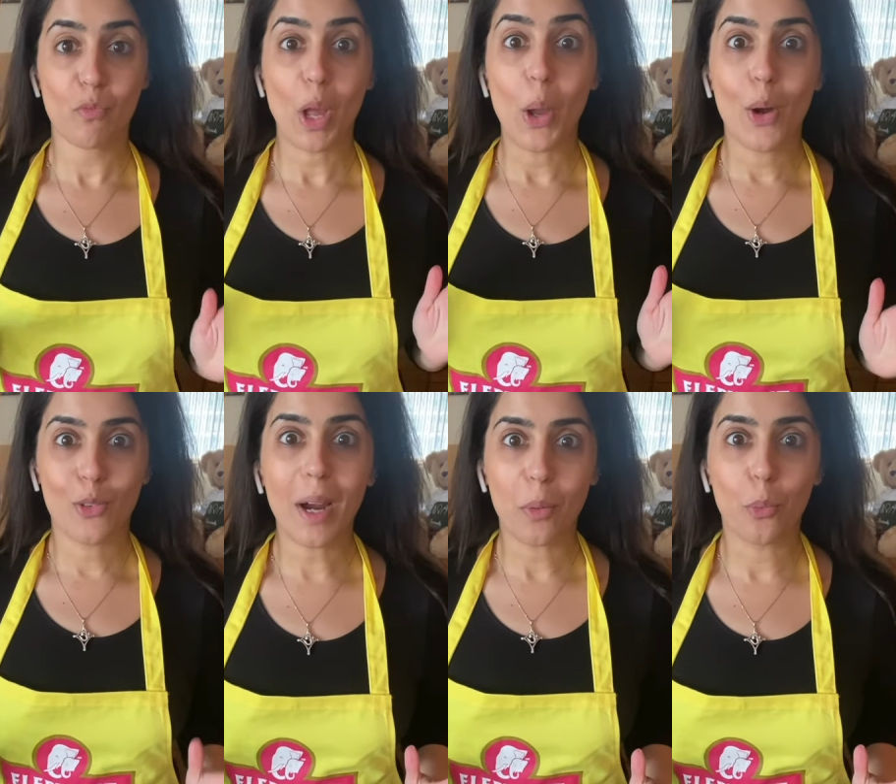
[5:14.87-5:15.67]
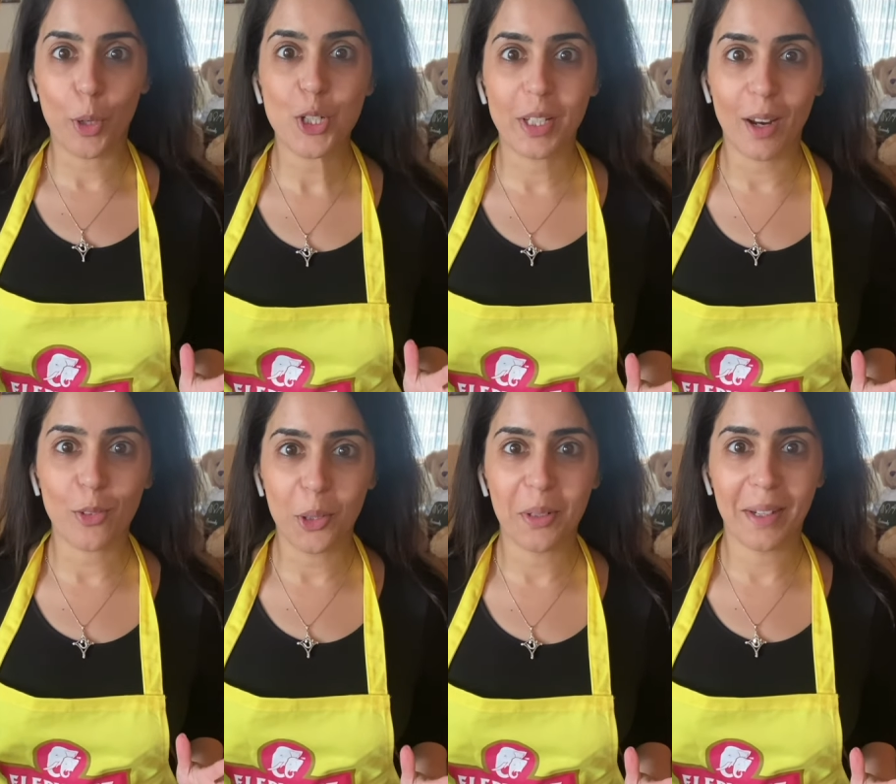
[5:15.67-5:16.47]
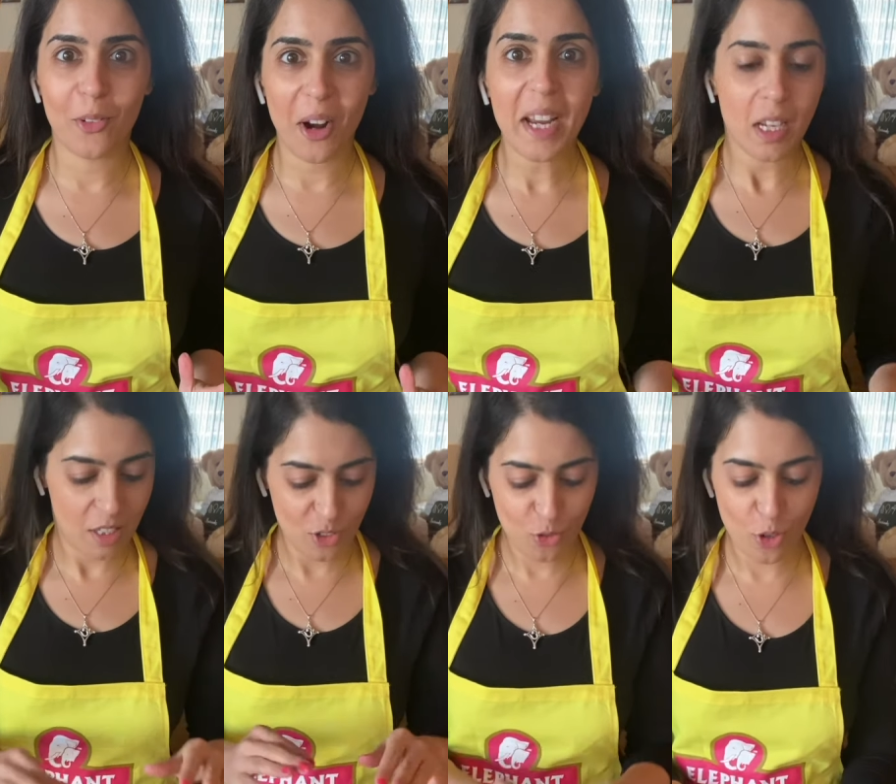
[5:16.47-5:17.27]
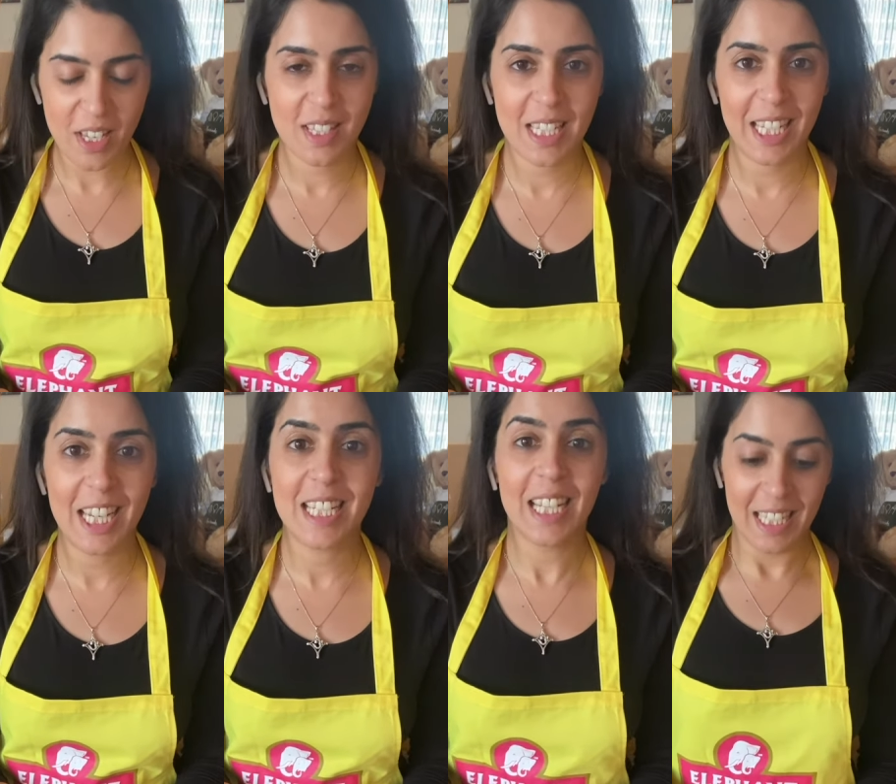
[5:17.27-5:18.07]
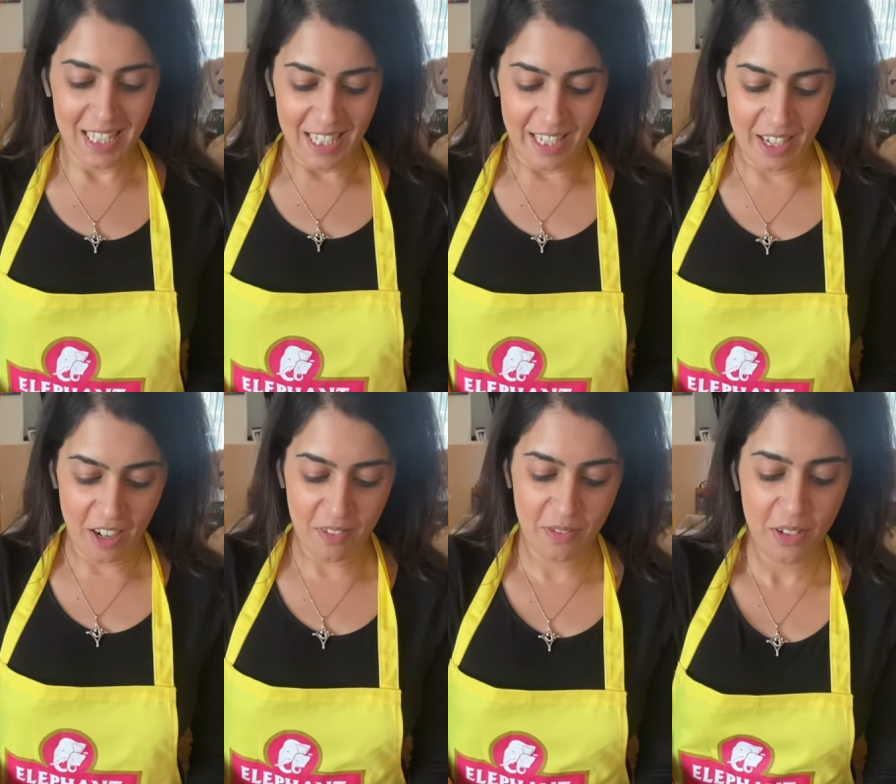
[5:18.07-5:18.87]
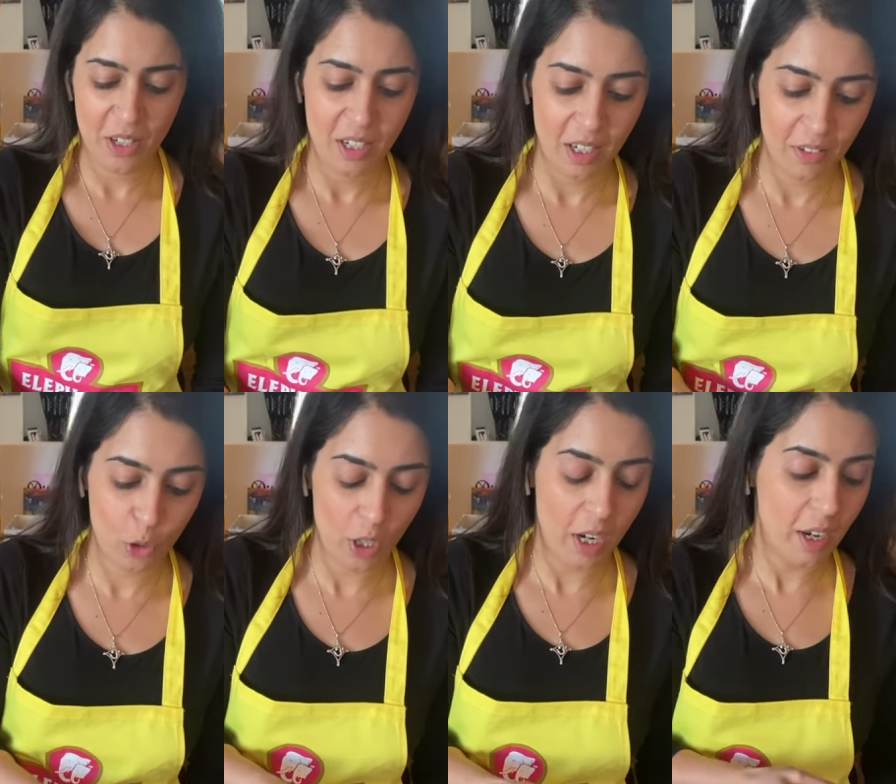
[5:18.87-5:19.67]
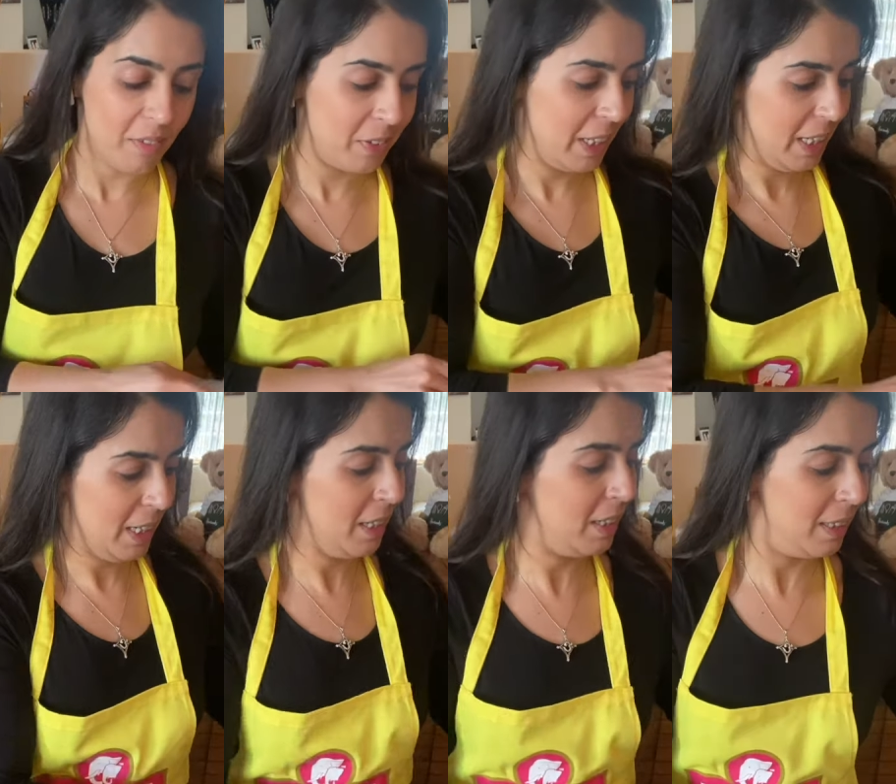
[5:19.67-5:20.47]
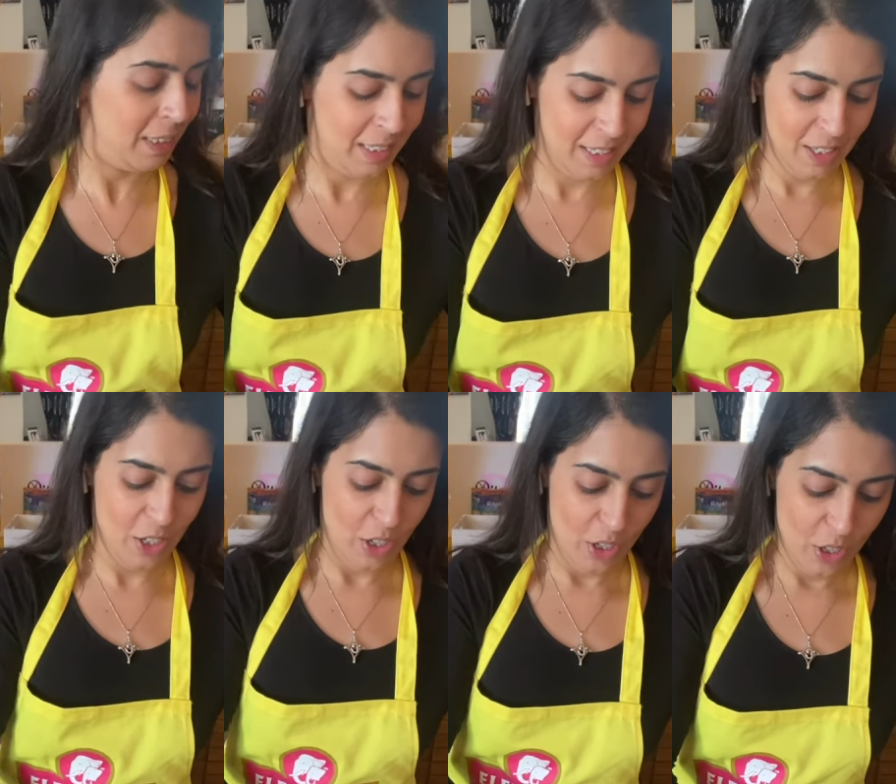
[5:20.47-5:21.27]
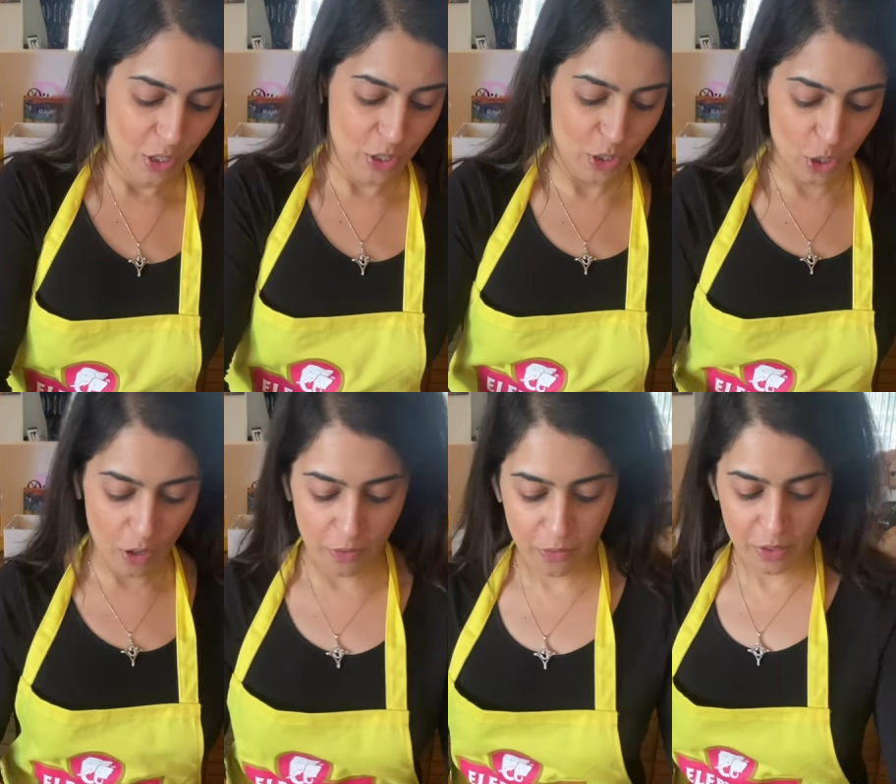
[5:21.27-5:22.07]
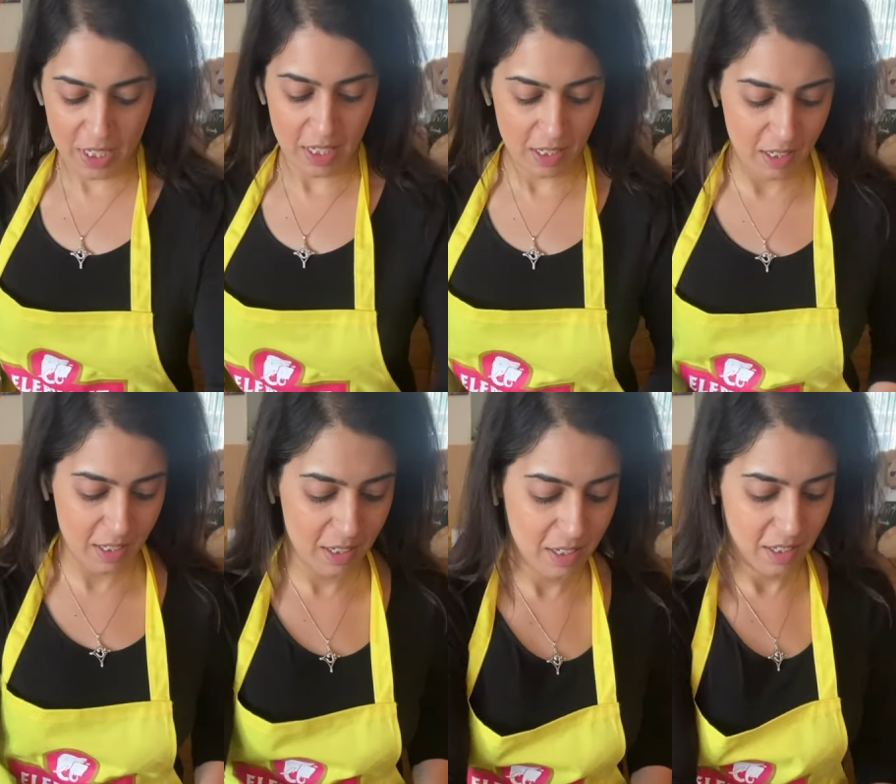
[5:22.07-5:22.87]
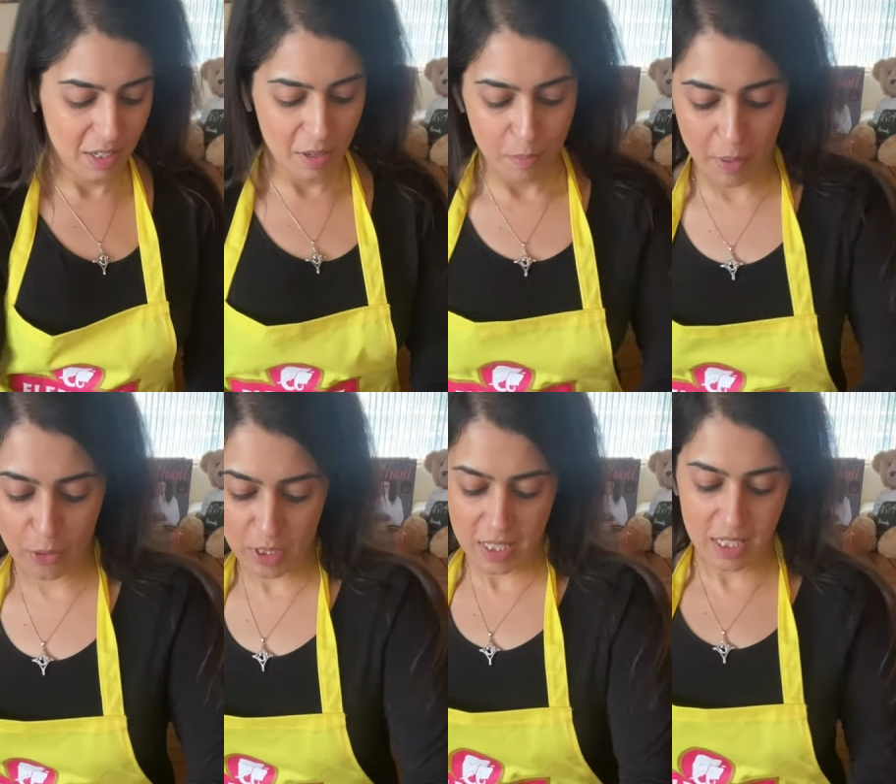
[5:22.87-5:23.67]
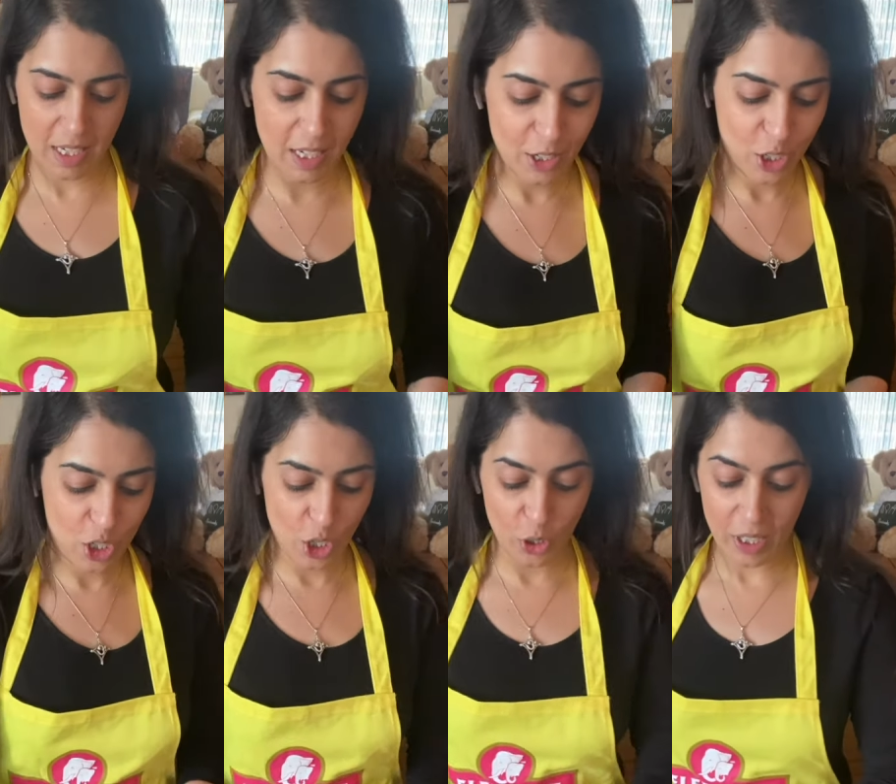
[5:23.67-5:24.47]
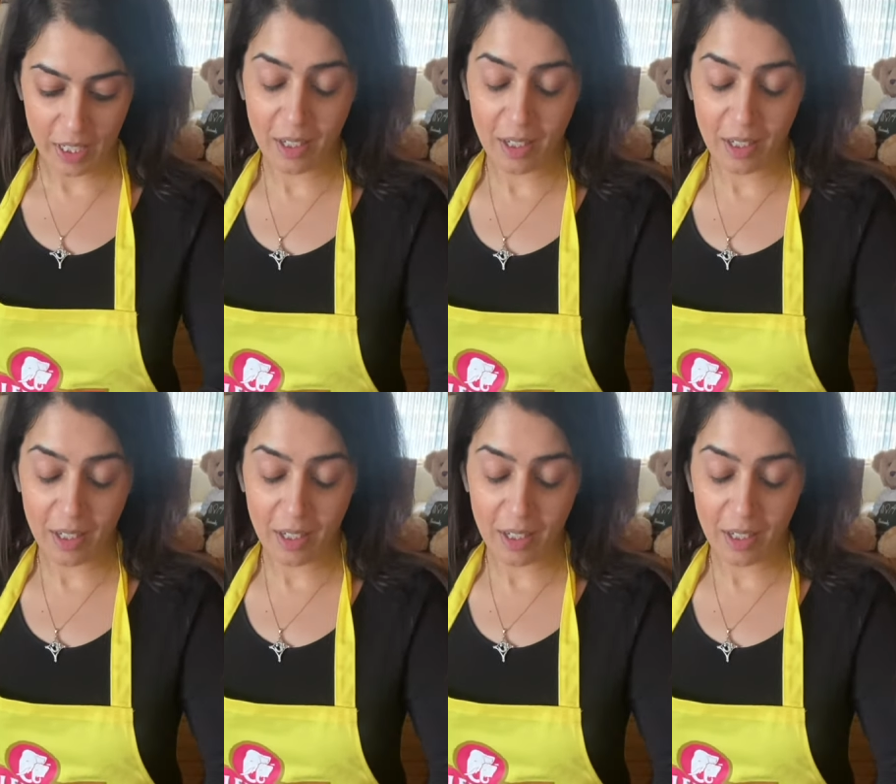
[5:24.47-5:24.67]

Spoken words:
Right, we should get rolling, right? It's rested enough. I've got a lovely, soft, bouncy dough here.